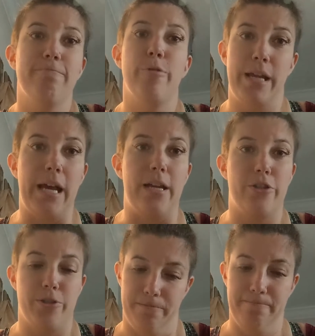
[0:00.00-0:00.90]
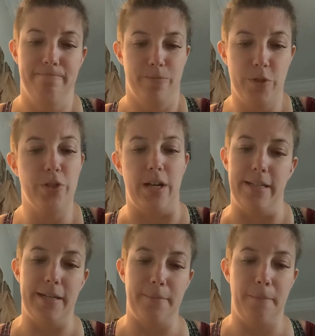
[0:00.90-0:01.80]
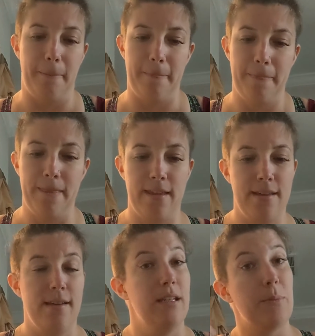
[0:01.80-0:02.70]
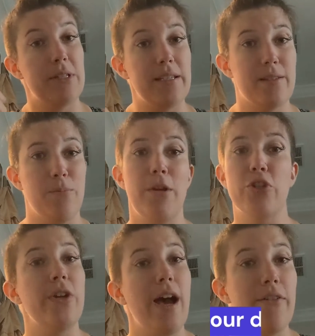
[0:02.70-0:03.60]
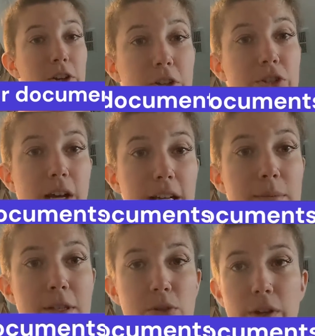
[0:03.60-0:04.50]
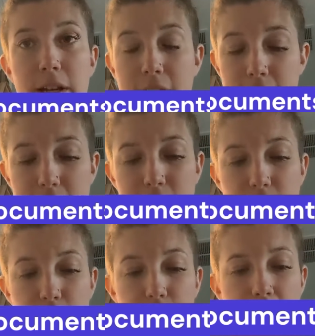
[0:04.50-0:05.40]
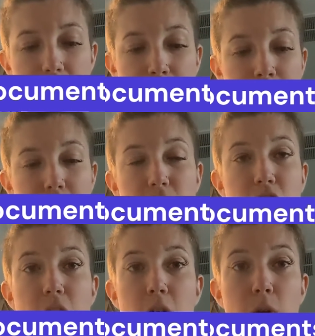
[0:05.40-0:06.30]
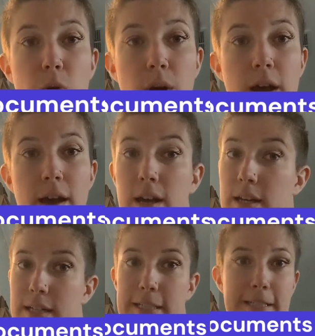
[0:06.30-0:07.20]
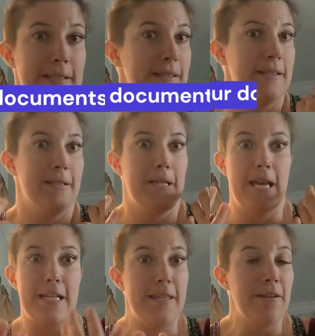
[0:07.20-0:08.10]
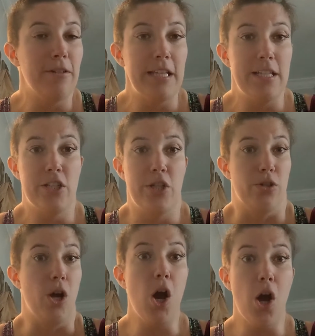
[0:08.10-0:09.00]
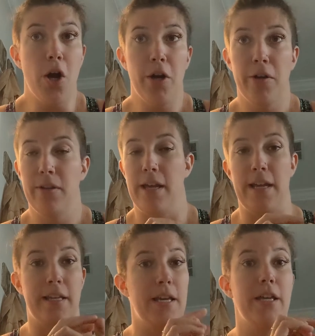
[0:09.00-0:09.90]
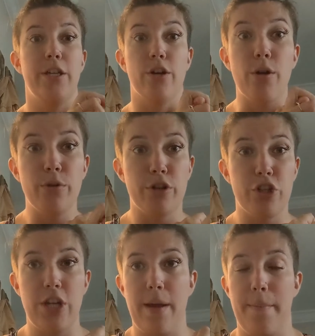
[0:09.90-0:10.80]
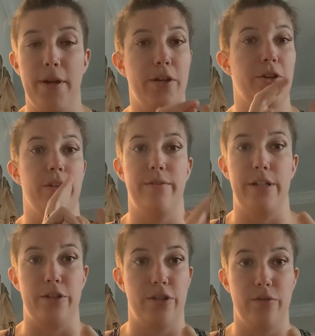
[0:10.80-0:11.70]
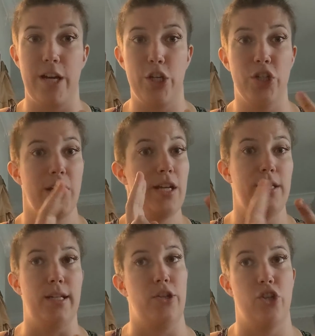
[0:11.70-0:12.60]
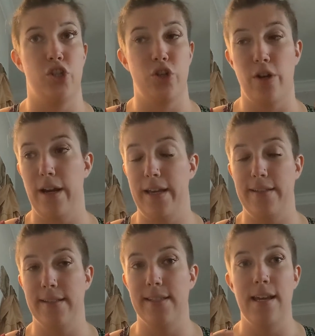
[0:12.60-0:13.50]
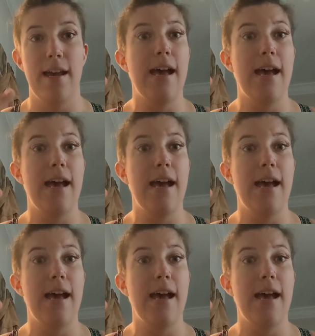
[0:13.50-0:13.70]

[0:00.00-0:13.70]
Bring cash. It's a good idea. Number 6, make sure you have your documents organized. So documents to show anything related to your car, like your ownership, current registration, insurance,